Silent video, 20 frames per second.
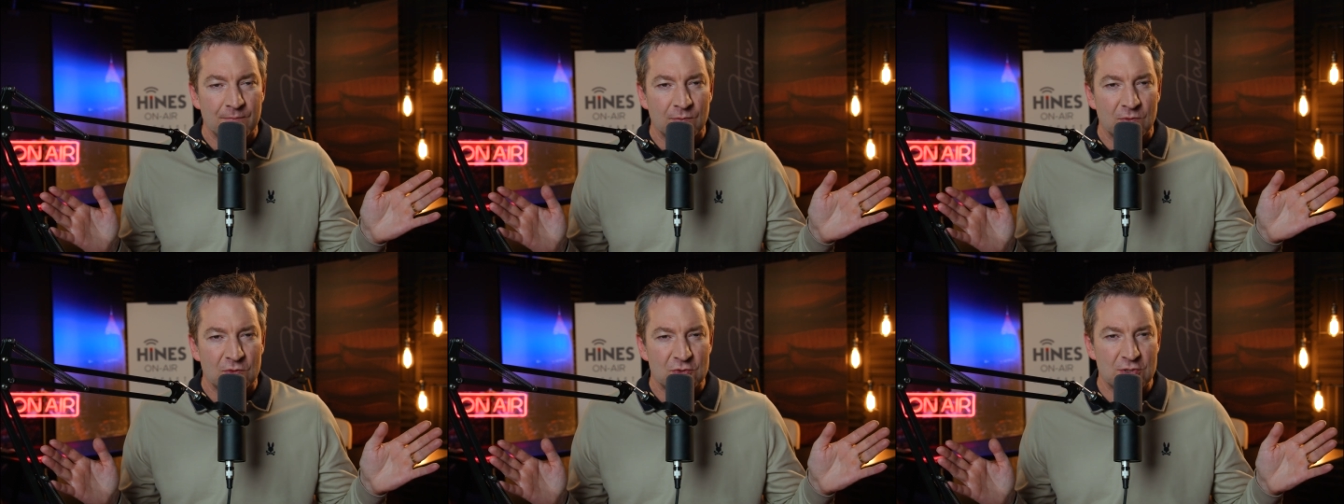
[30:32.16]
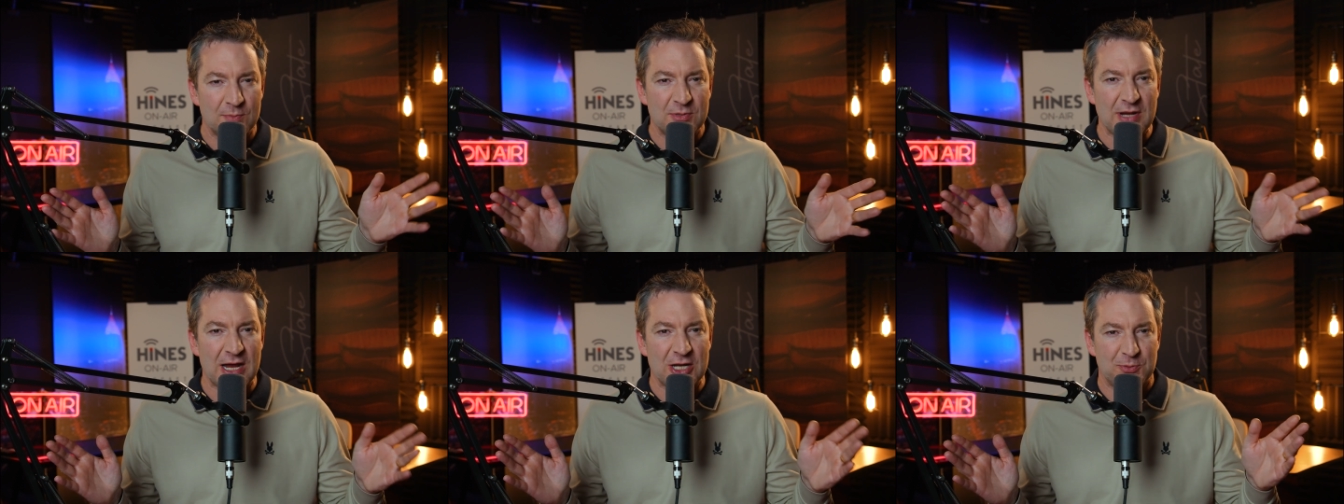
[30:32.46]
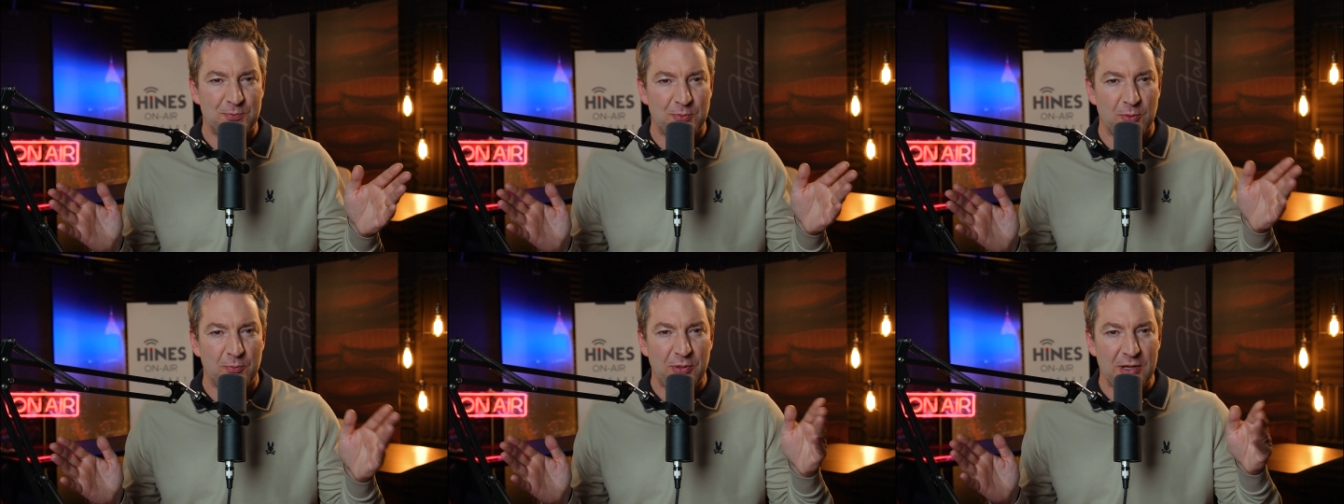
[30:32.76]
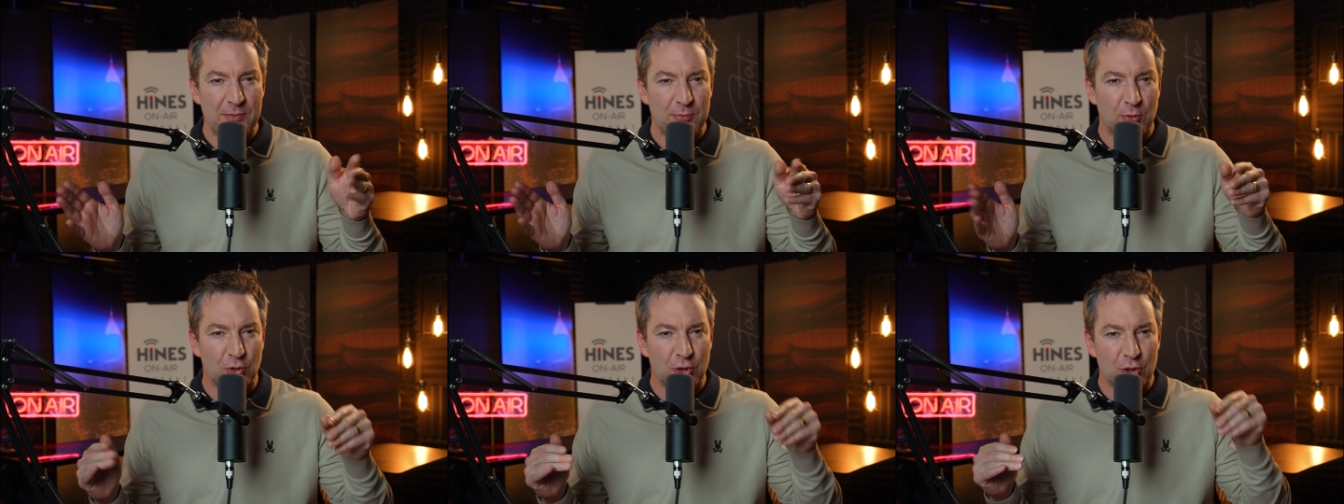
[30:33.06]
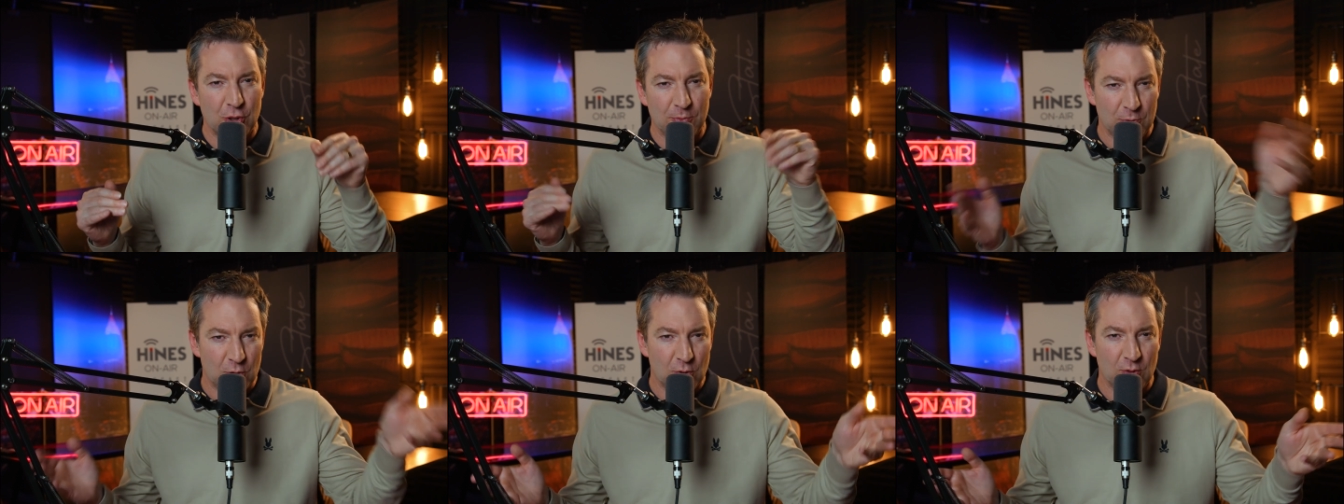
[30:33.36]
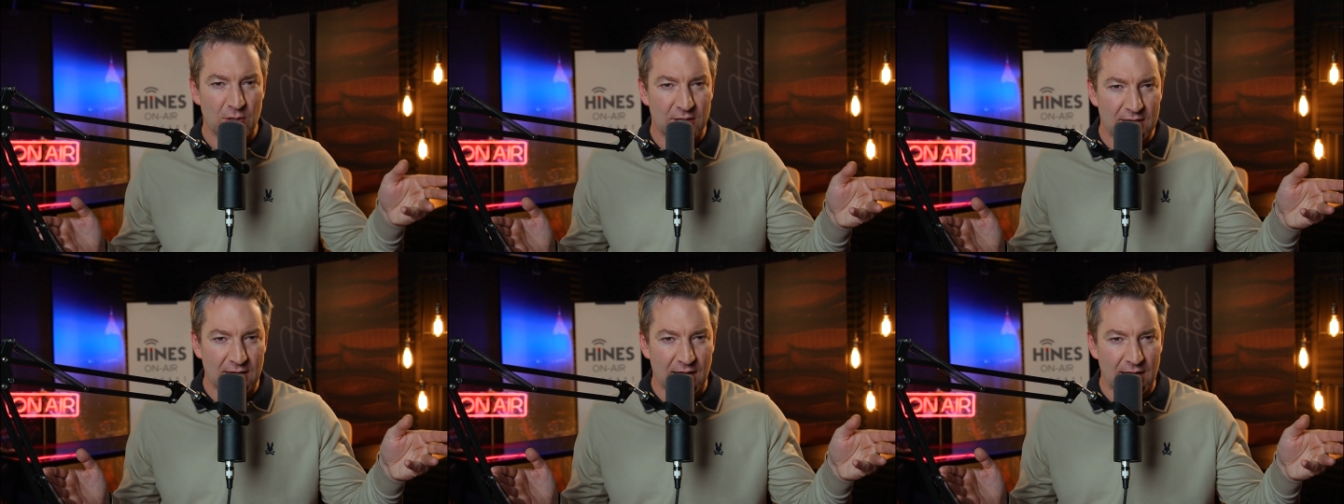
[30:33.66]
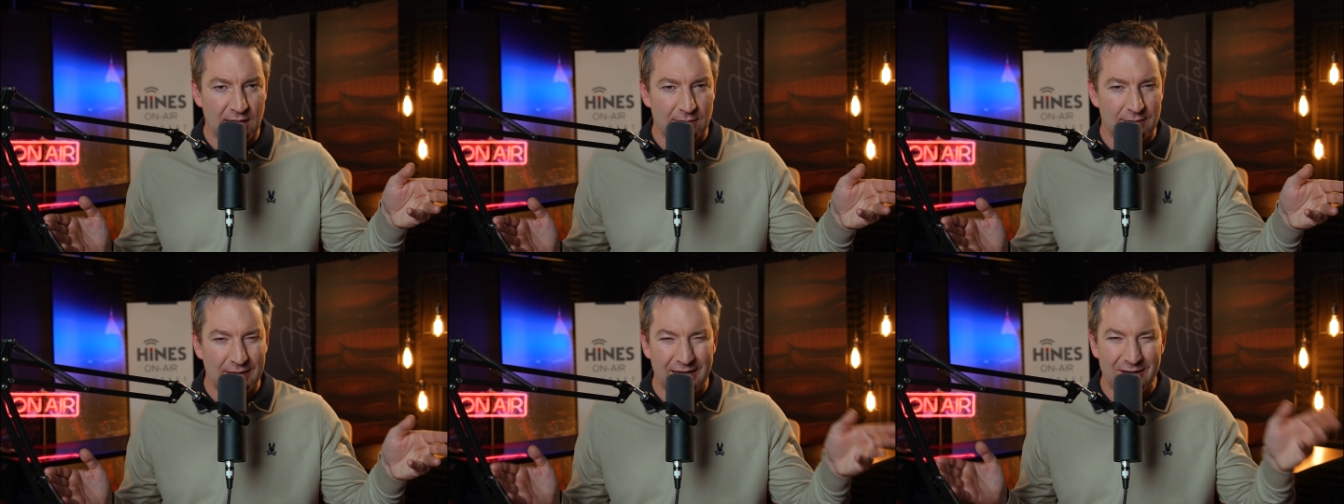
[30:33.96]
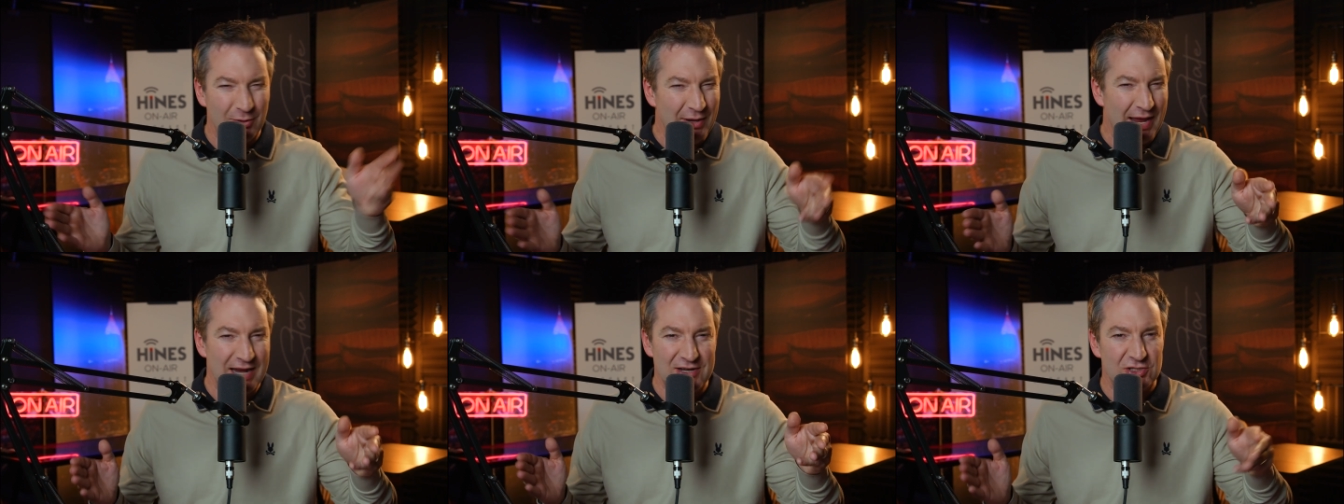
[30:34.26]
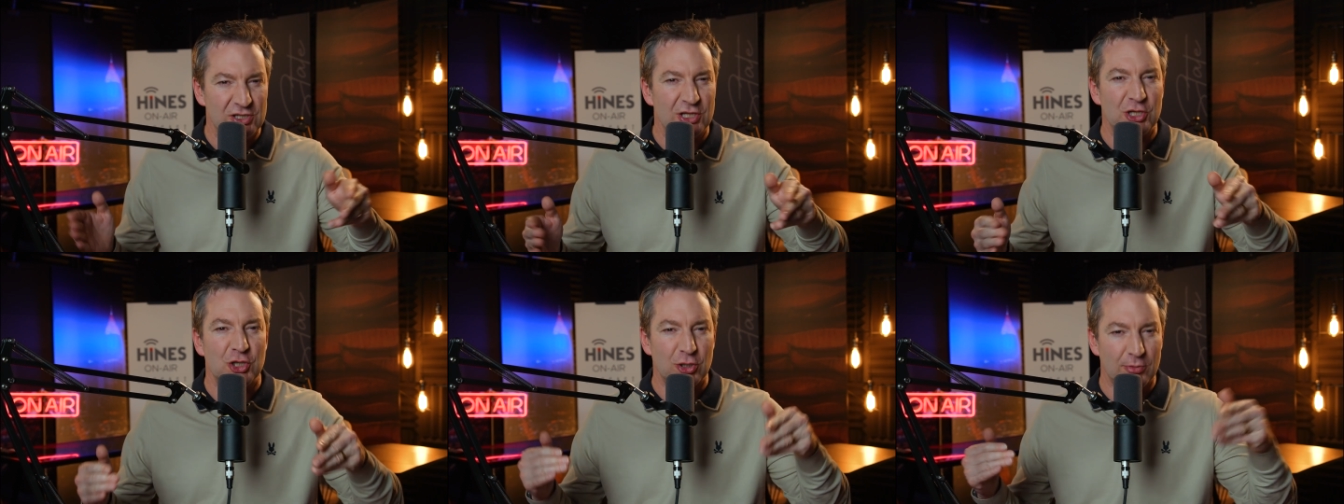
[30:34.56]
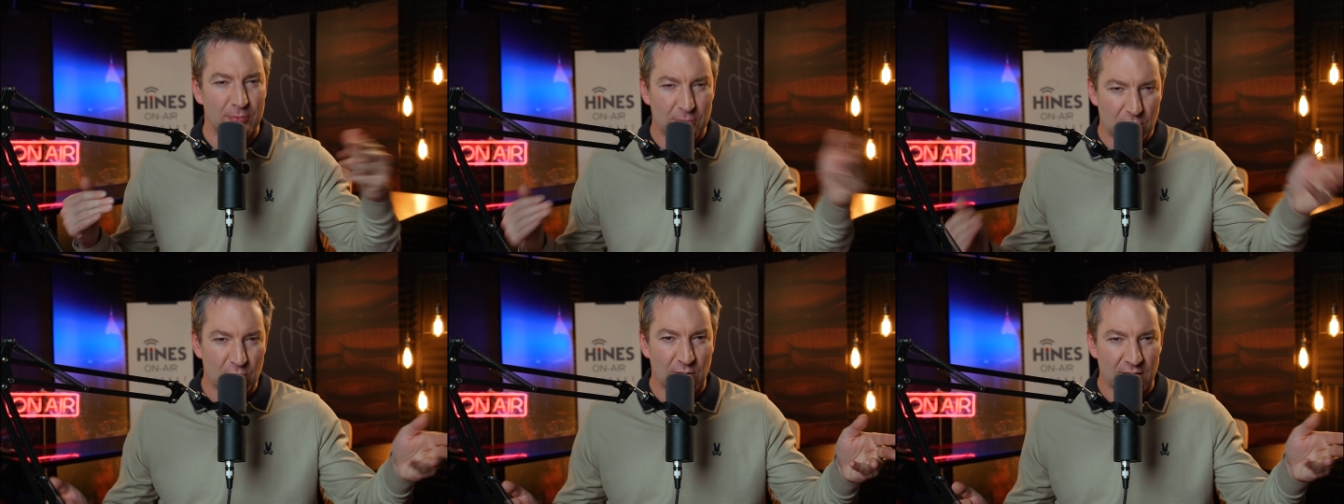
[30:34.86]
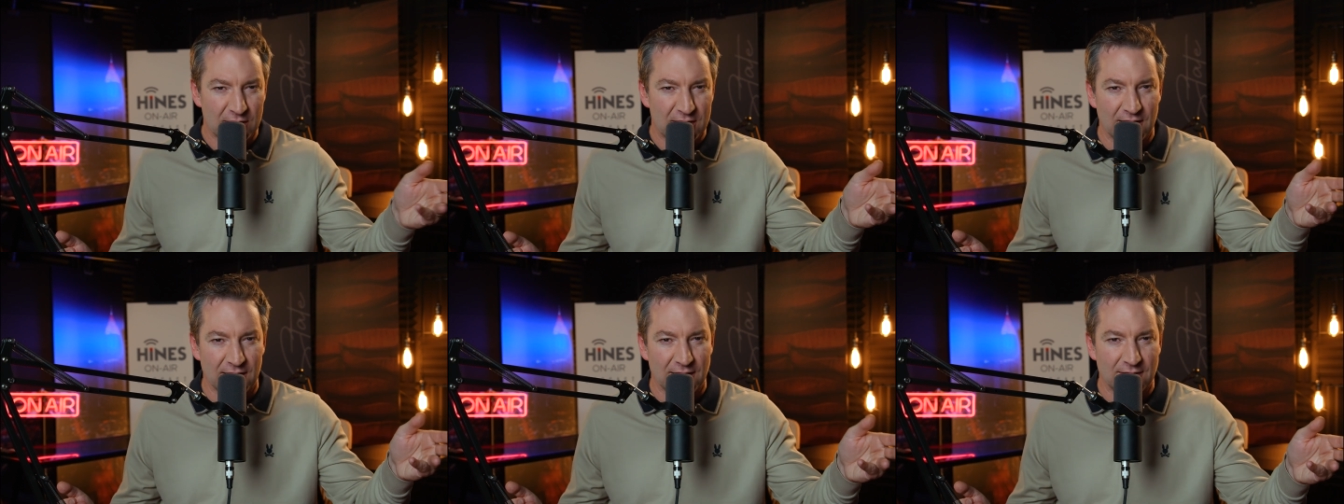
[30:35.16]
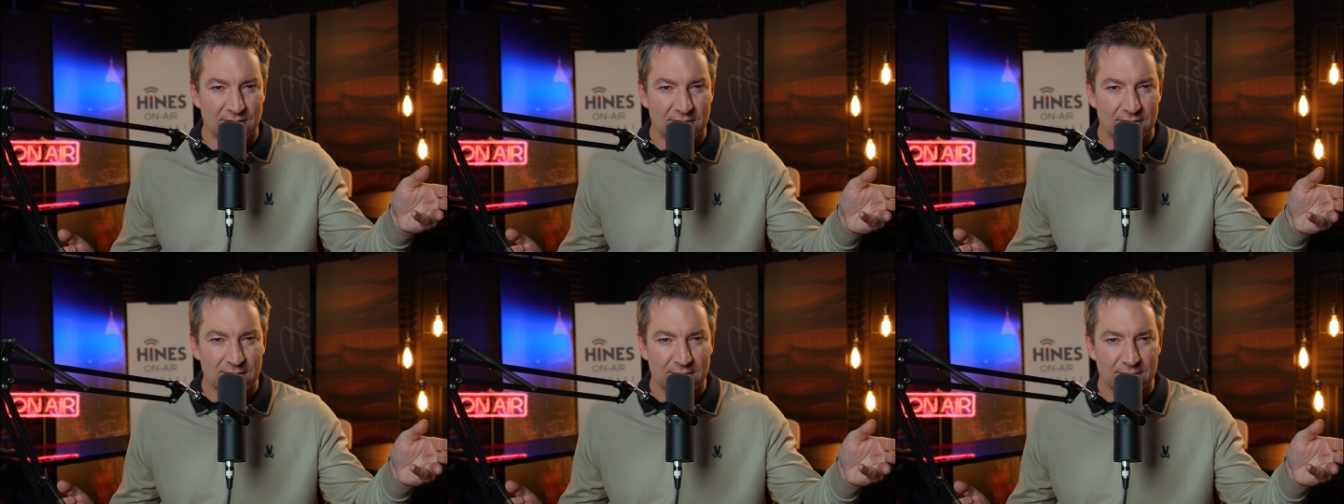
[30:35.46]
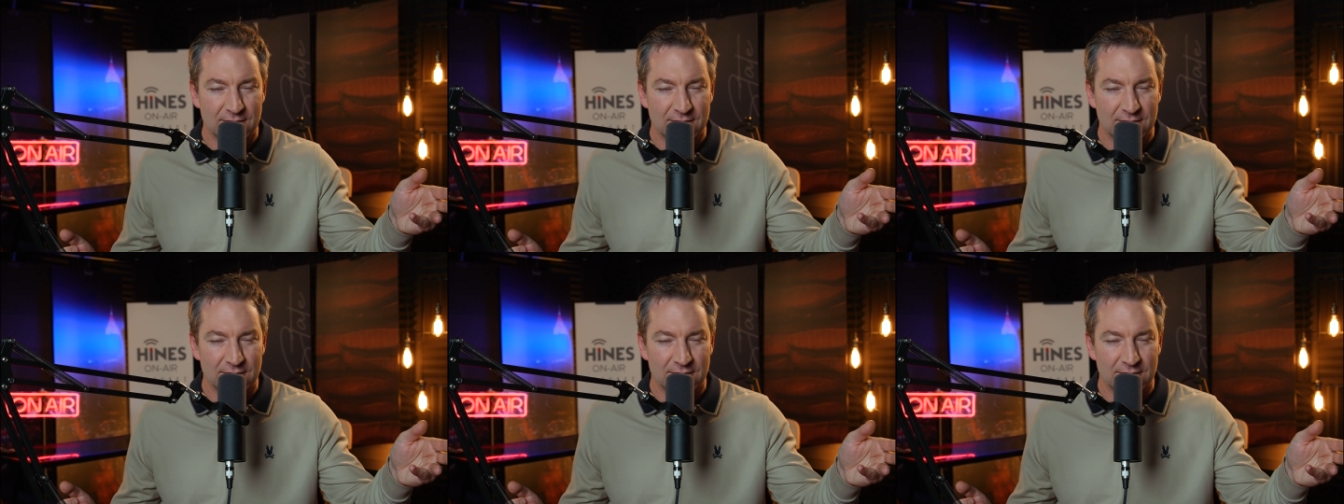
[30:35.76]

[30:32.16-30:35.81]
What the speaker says: sometimes people communicate, they don't actually communicate.